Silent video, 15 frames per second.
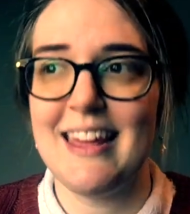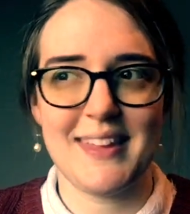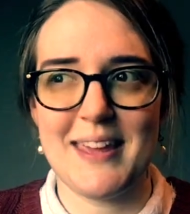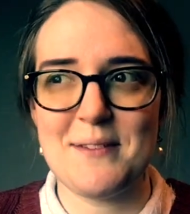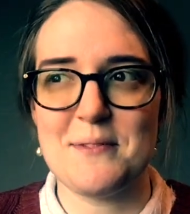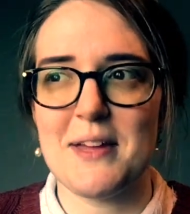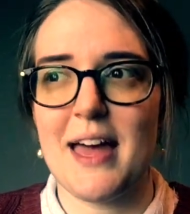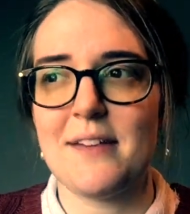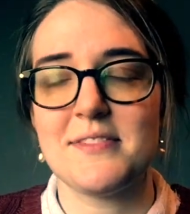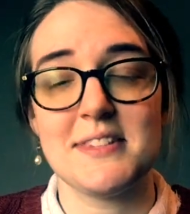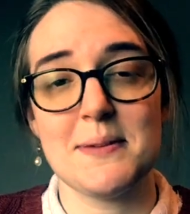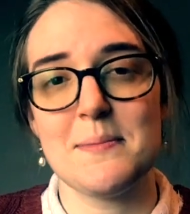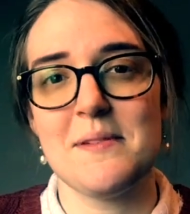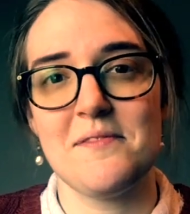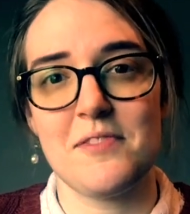It will have
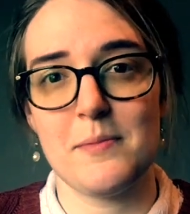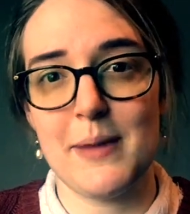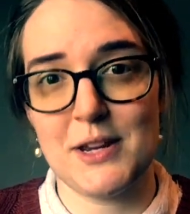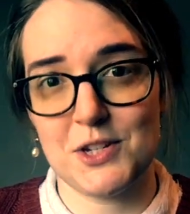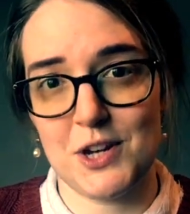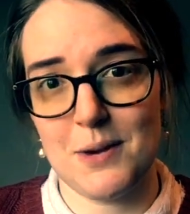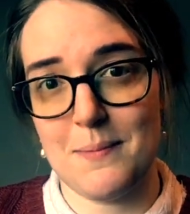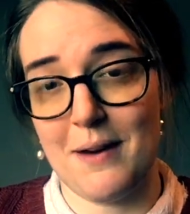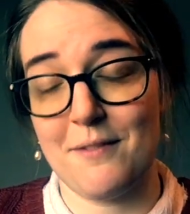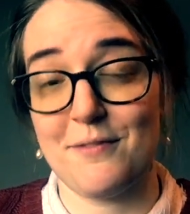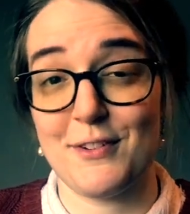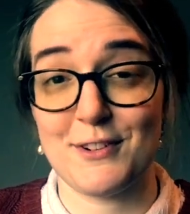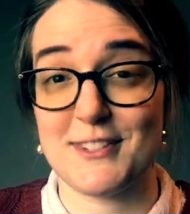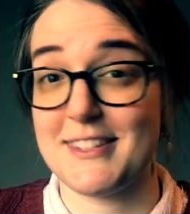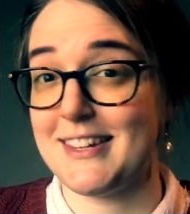some information about
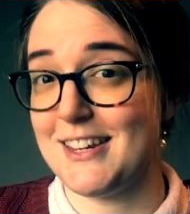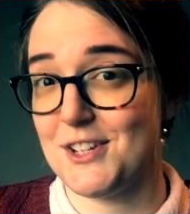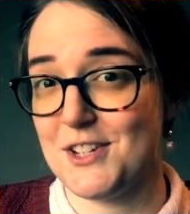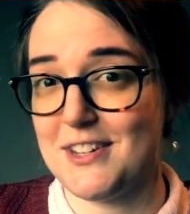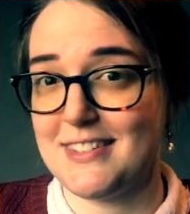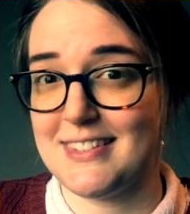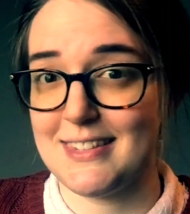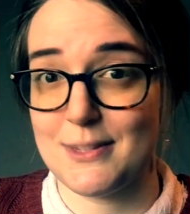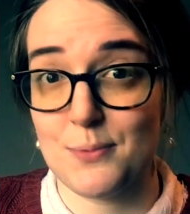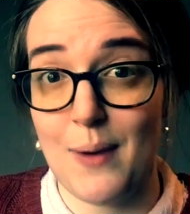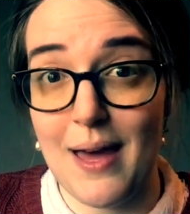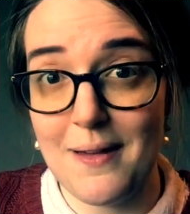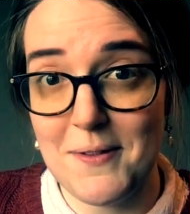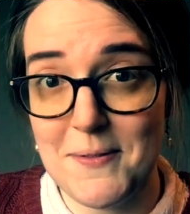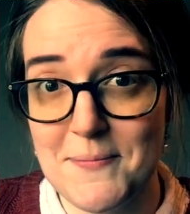first editions as
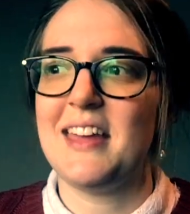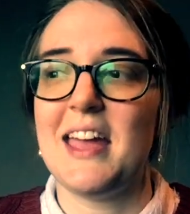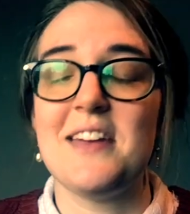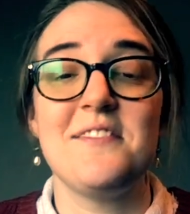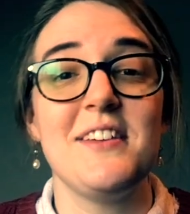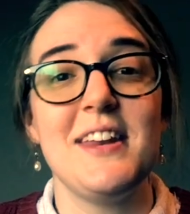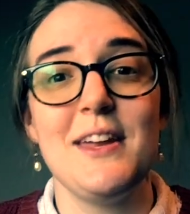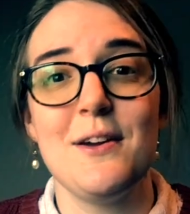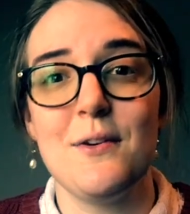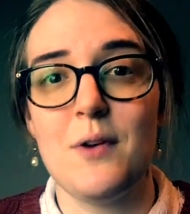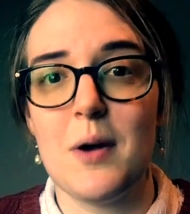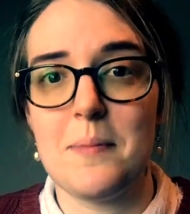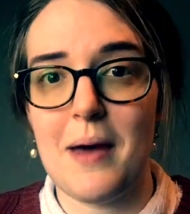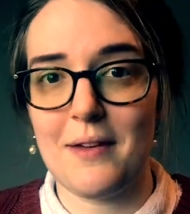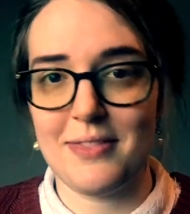well. A video
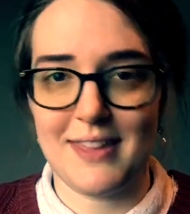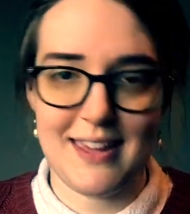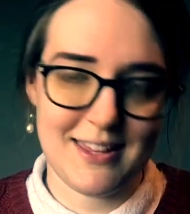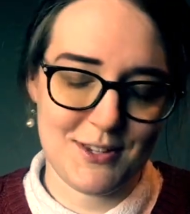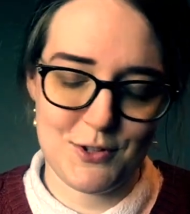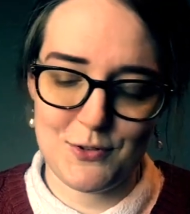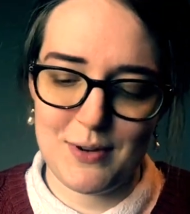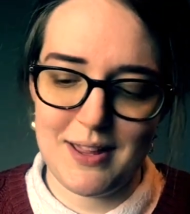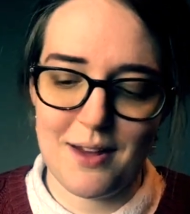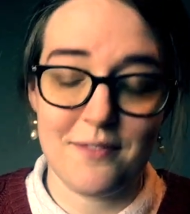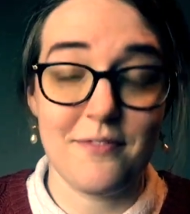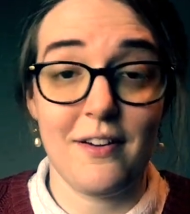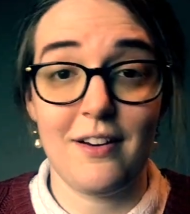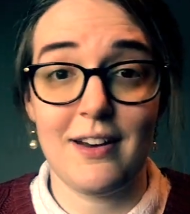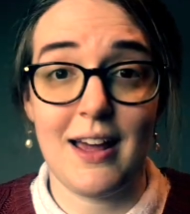about the history of
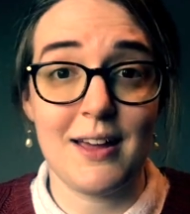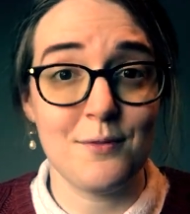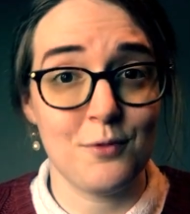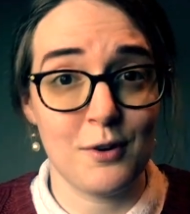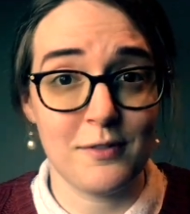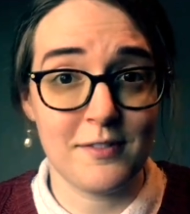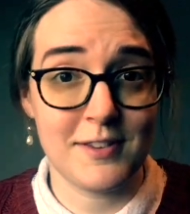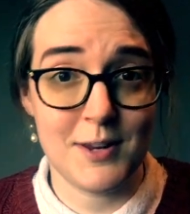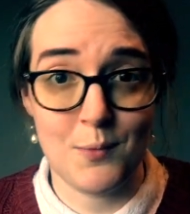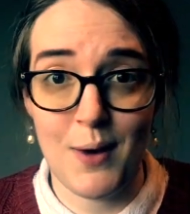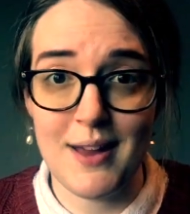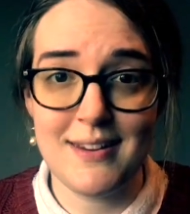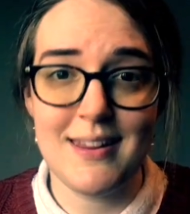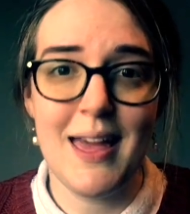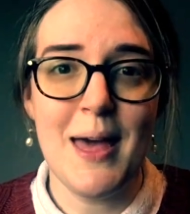Fahrenheit
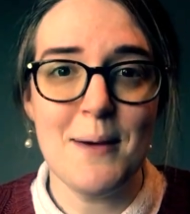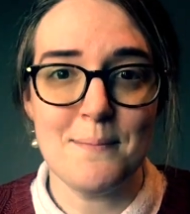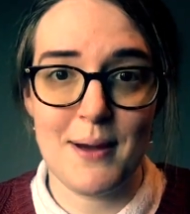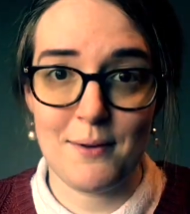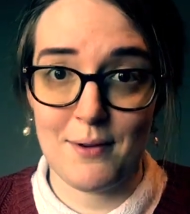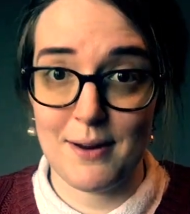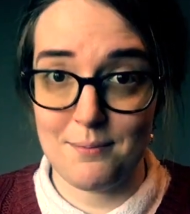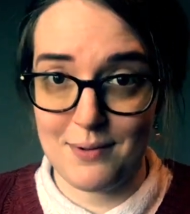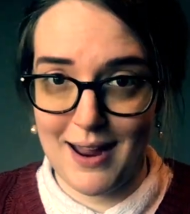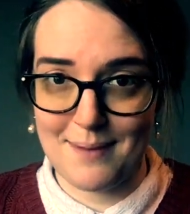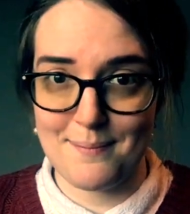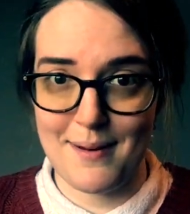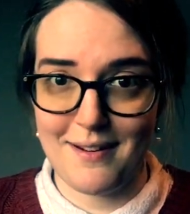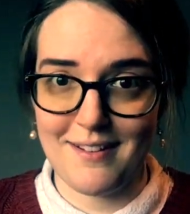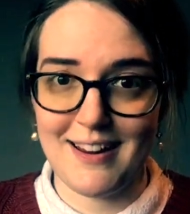451 by Ray
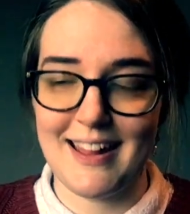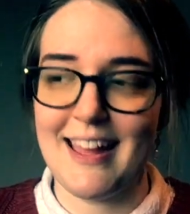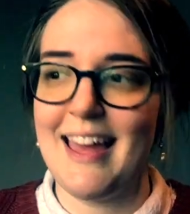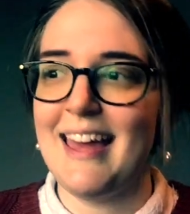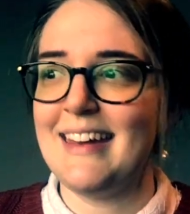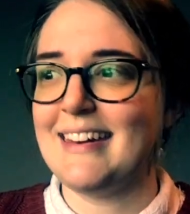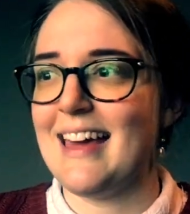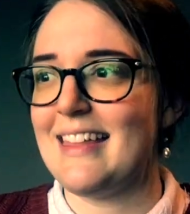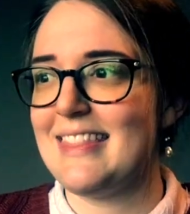Bradbury. Now